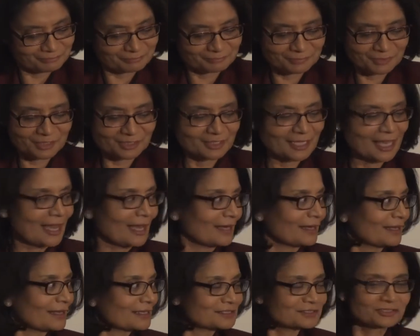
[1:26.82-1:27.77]
the
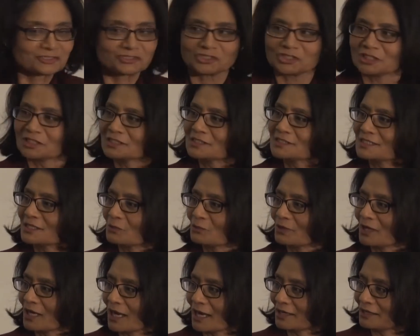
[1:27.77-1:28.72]
dad has the genes and
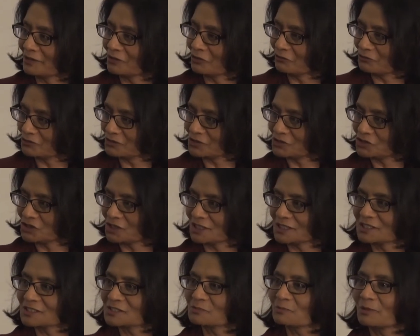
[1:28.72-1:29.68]
we handed over the
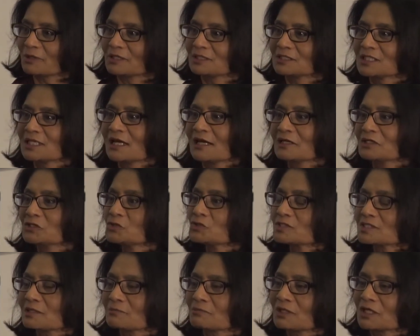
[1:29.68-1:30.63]
genes, but did I do
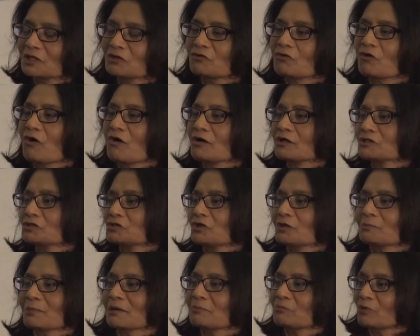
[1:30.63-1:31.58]
something wrong
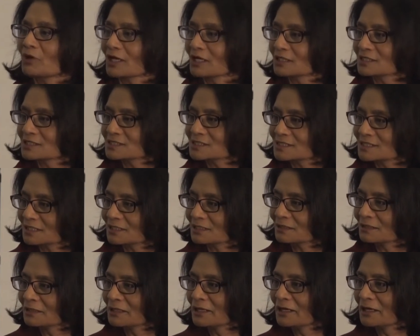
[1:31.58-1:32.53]
during my
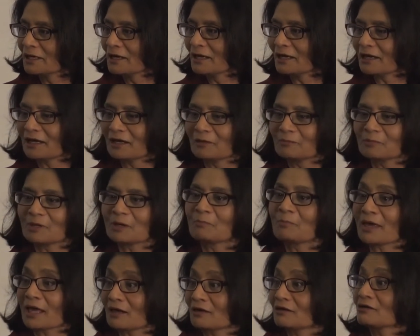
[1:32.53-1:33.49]
pregnancy? A
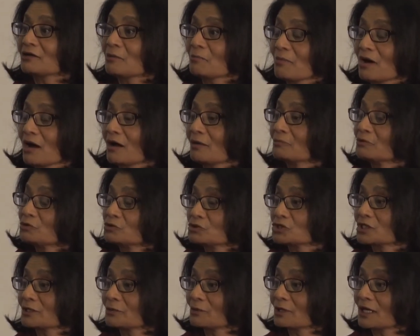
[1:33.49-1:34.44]
parent, a mom
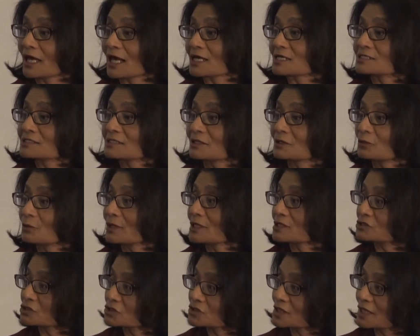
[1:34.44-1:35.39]
usually will ask that
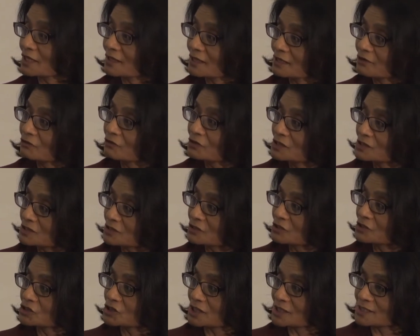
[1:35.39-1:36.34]
question. So I think
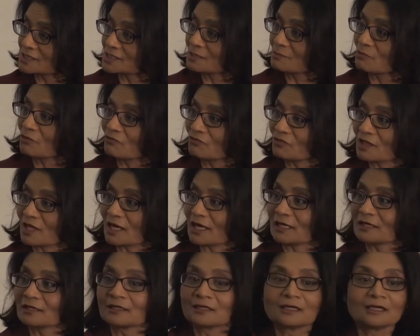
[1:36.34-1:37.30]
researching some of
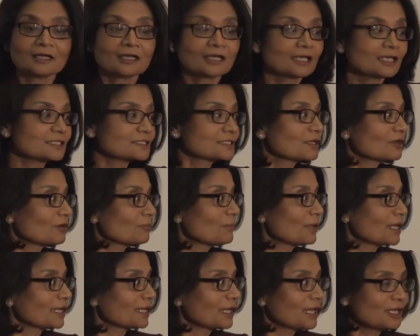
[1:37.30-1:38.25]
that, is there a
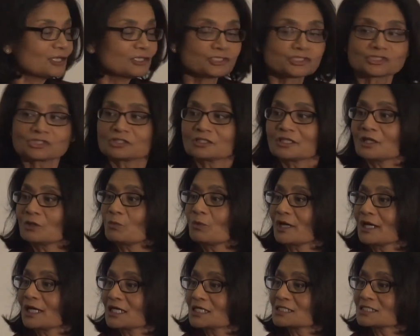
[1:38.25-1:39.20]
medication that
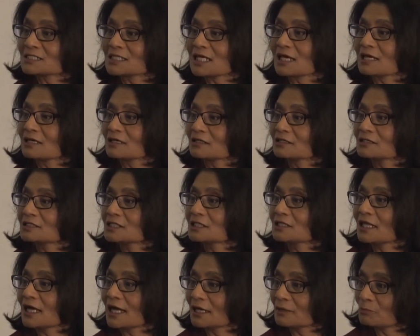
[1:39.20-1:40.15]
one has taken?
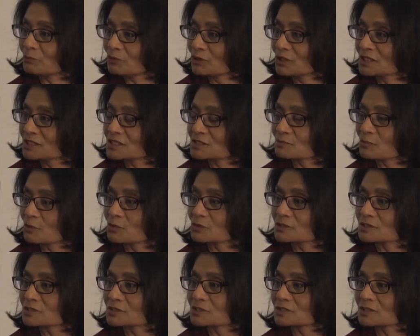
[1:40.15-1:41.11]
Did that
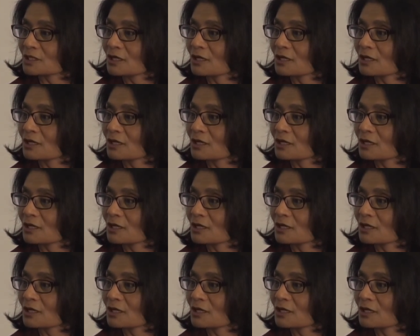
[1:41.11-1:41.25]
predispose